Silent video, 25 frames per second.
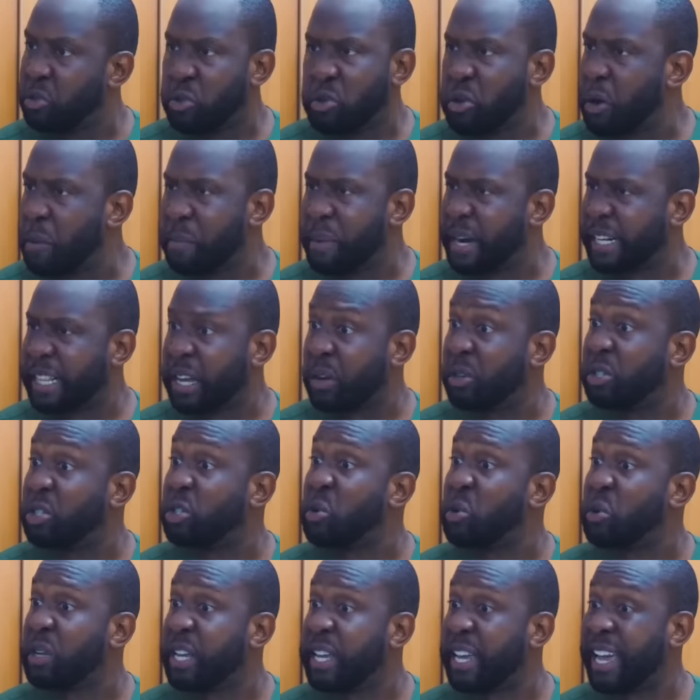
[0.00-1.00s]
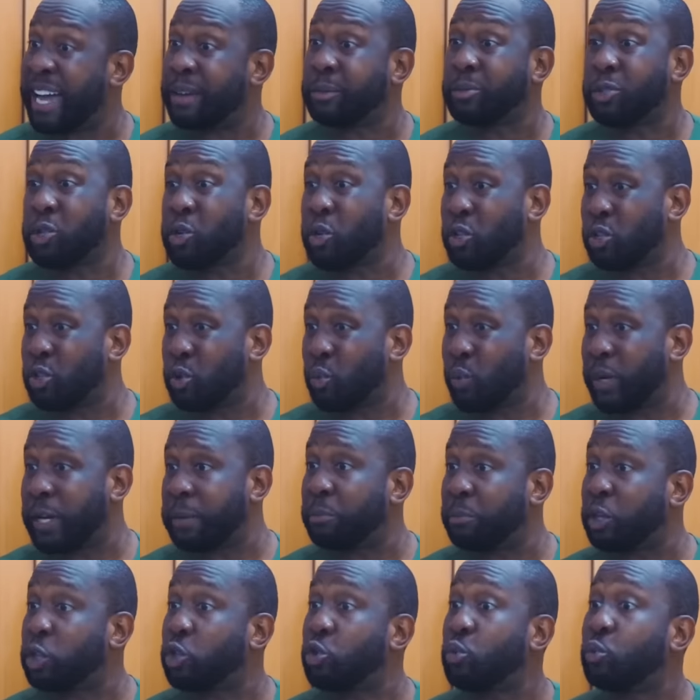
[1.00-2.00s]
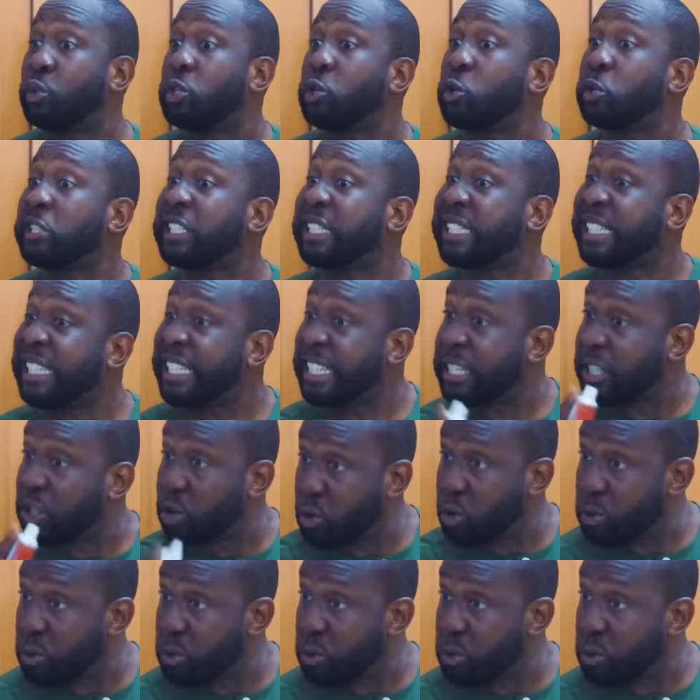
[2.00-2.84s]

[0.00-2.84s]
Do not back down, it's okay, I'm still going to win, but you will not see this